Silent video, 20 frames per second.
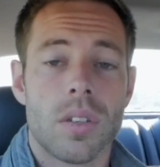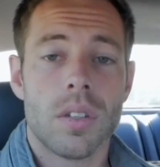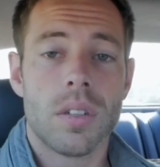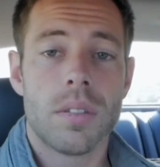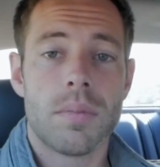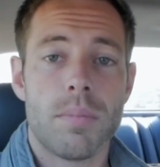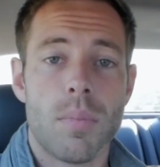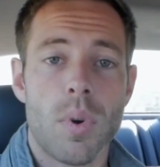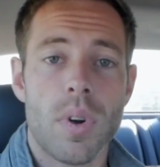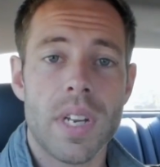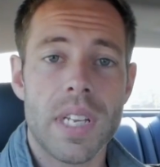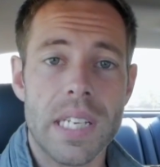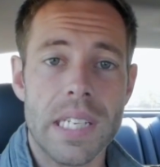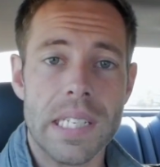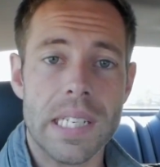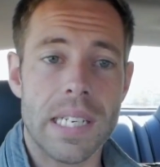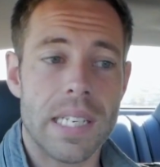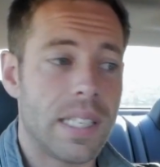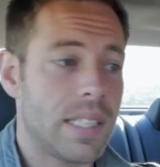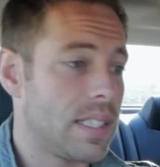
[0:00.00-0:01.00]
Good
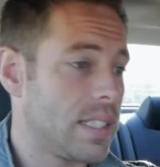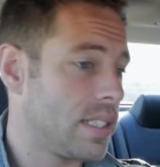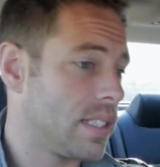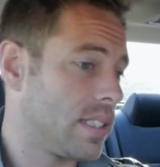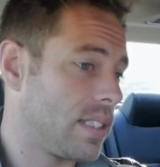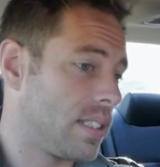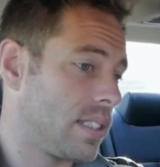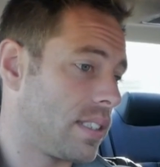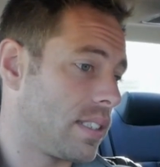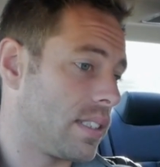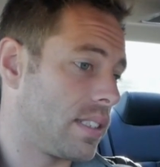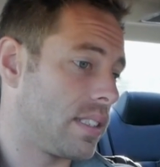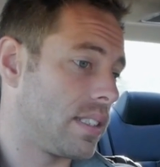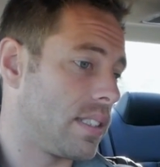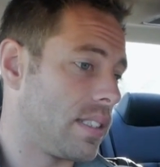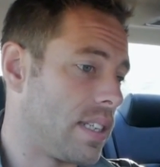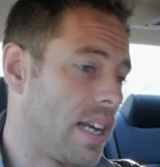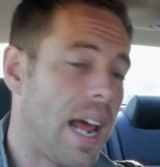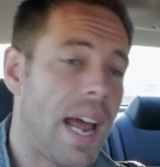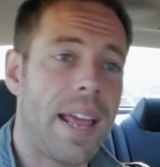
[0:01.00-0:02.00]
morning, it
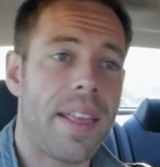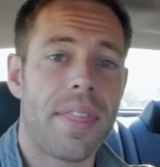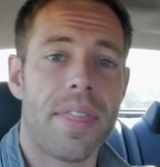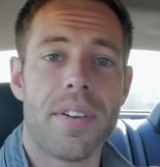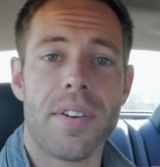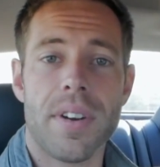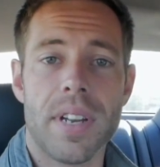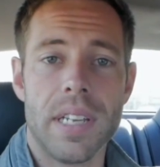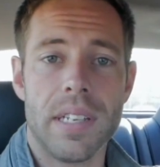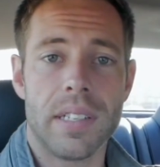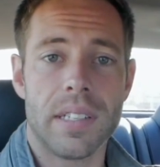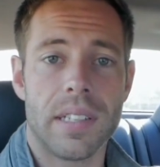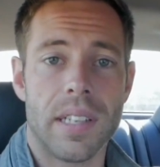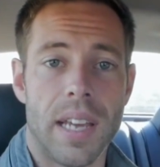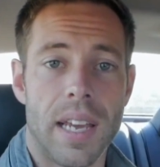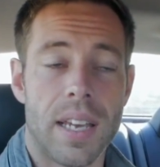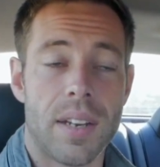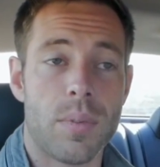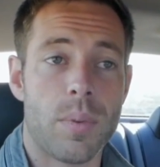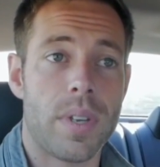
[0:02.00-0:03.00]
is 9:30
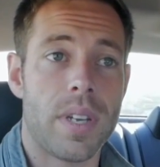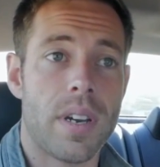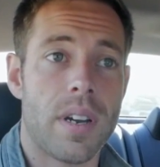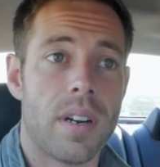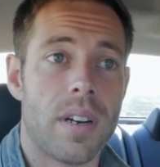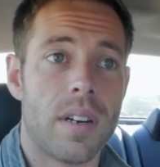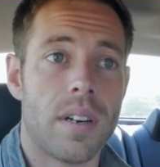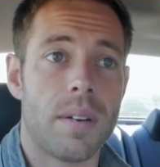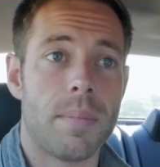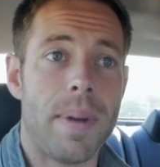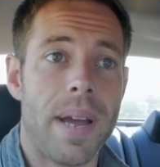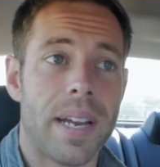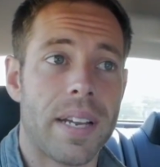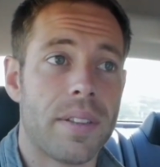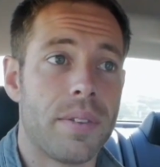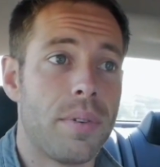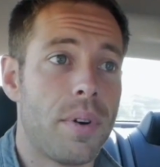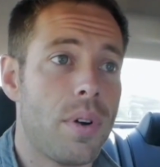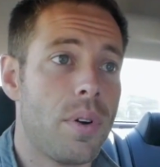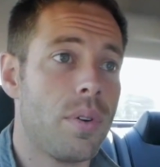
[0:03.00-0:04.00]
and we are back on
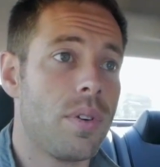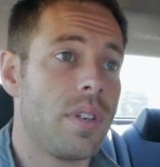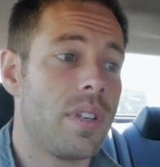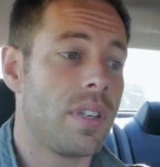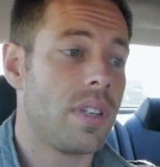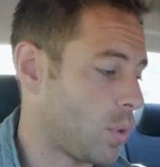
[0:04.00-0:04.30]
the road.